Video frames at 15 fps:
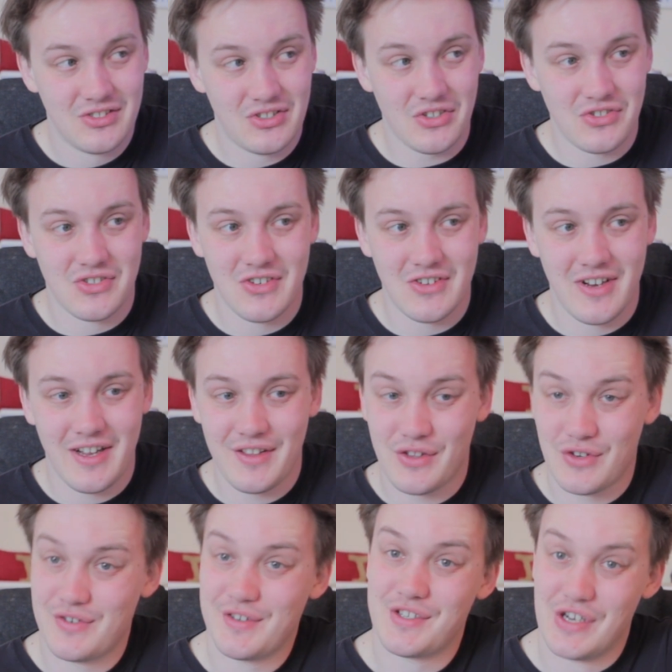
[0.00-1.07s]
Doesn't look like
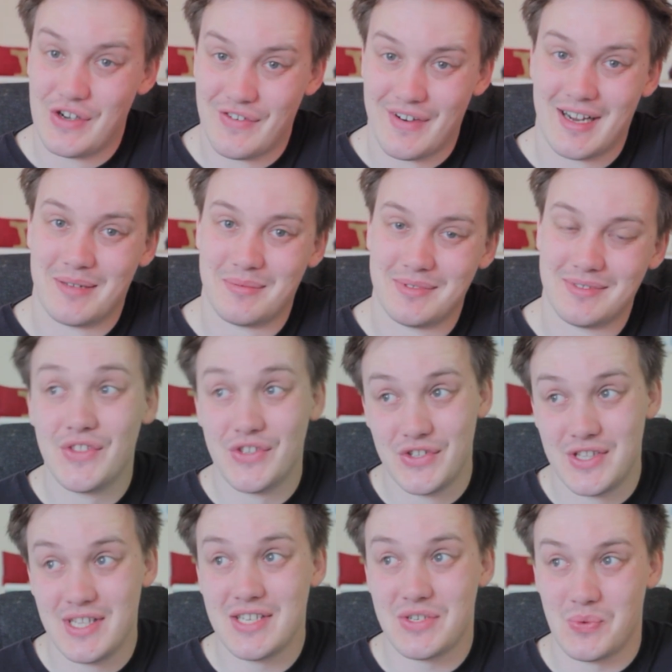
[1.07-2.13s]
the Krusty Krab.
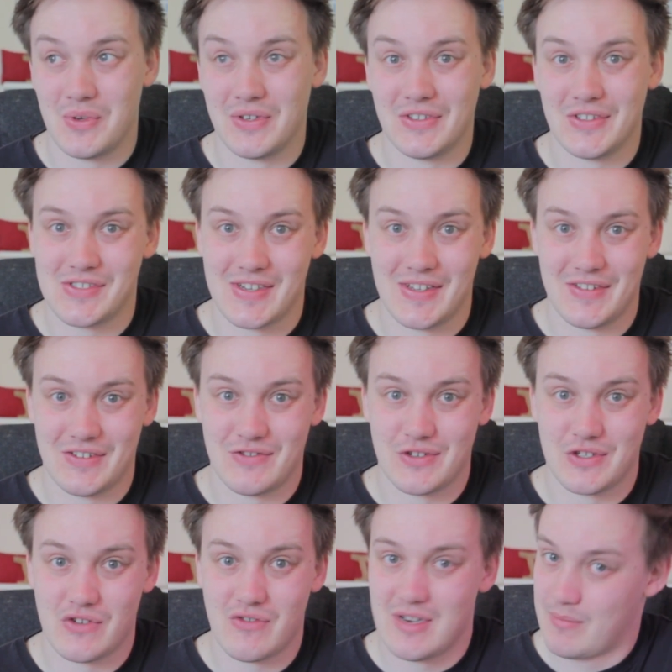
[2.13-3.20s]
This one looks like the
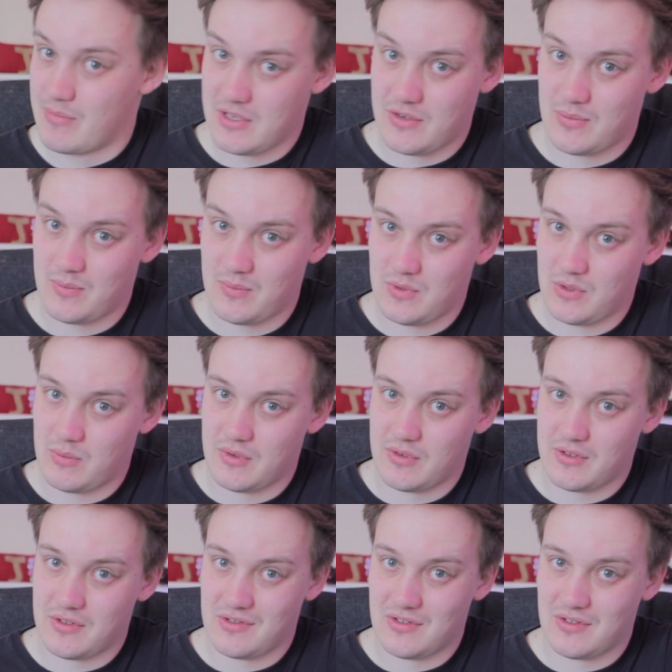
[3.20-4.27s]
Krusty Krab. This one
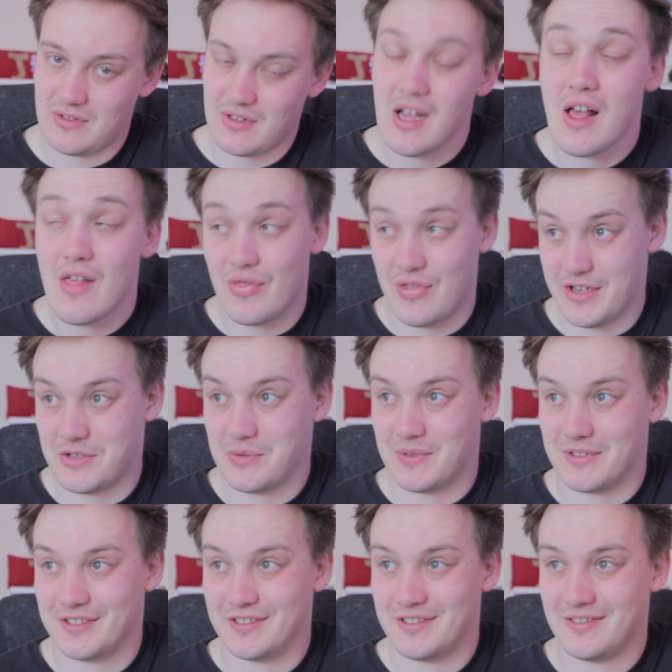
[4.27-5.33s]
doesn't look like. This
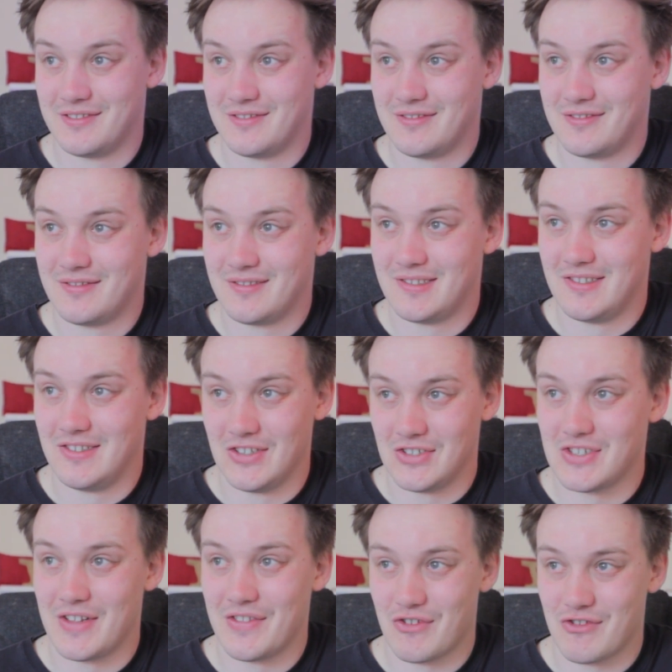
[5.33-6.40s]
one
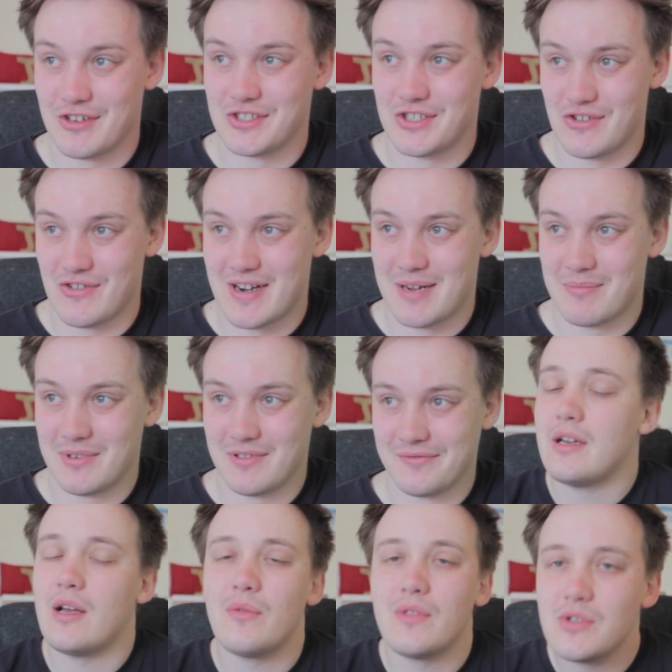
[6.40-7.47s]
looks like the Krusty Krab.
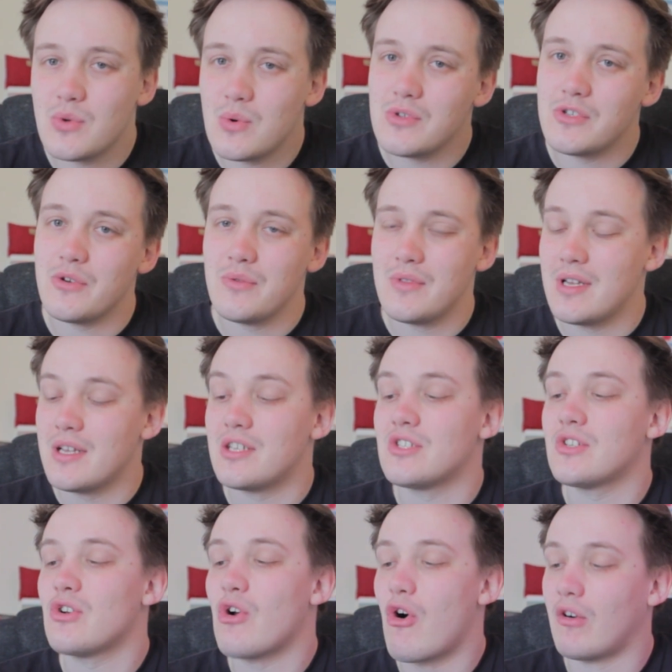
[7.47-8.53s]
Now, there's also
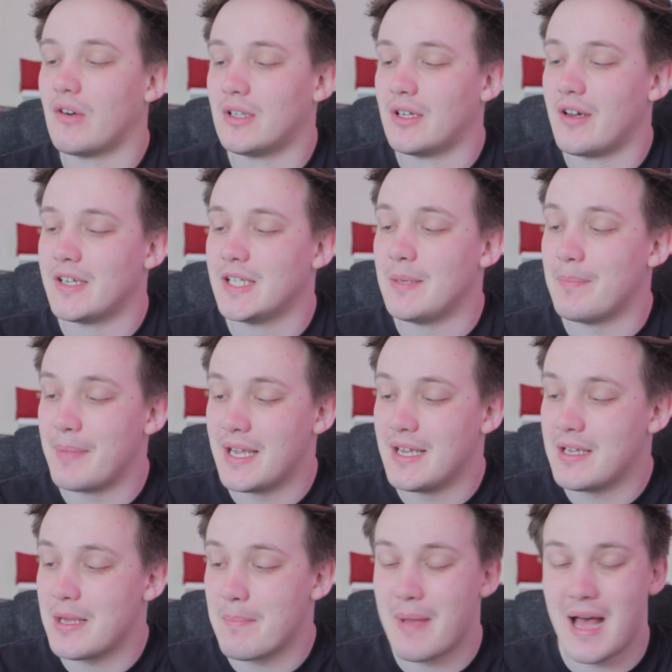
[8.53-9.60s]
this Coraline
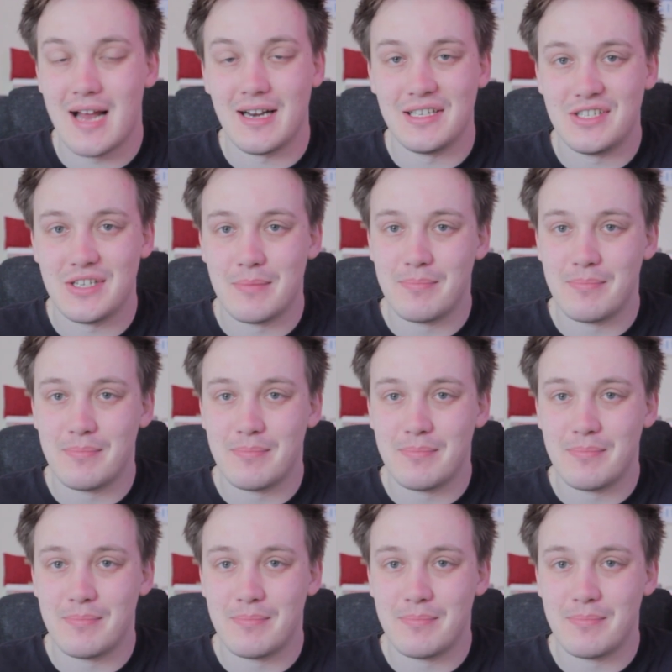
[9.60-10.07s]
Pink Palace